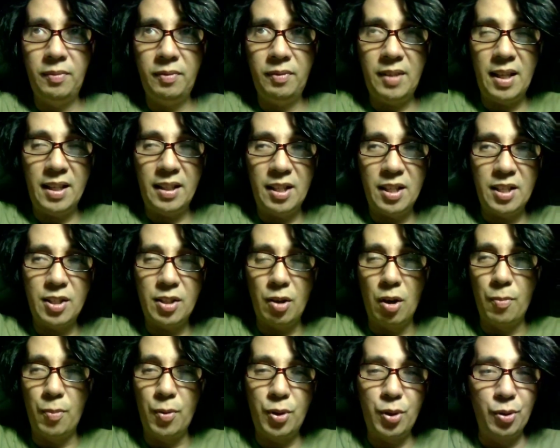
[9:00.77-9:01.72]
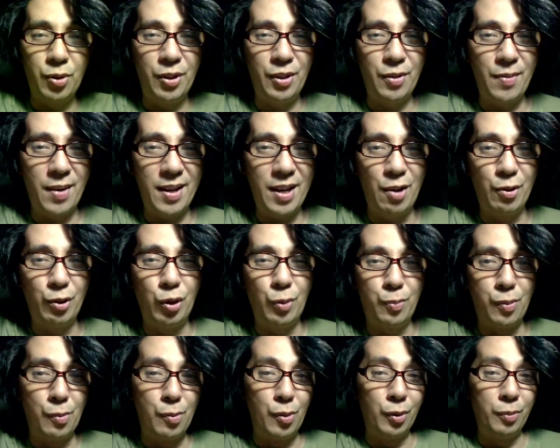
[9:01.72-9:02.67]
take this opportunity right now to
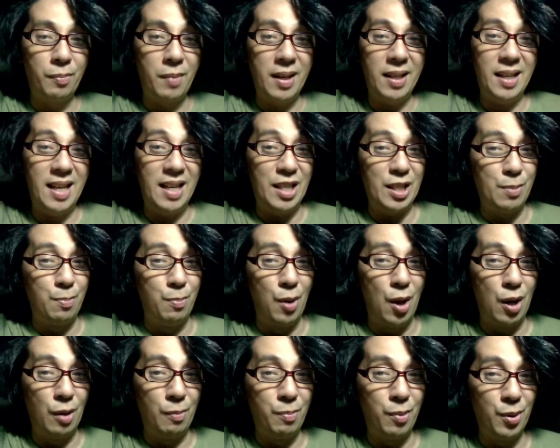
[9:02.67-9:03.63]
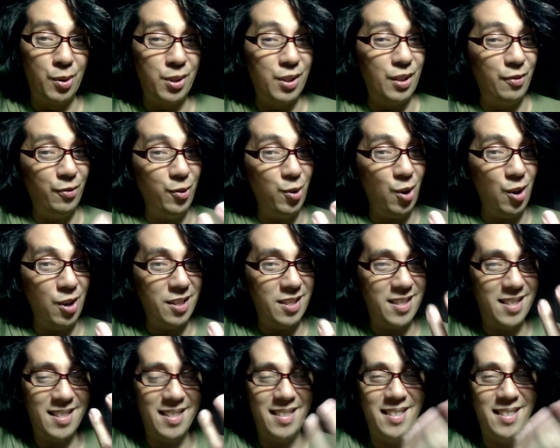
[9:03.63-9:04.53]
promote my latest blog post. Of course,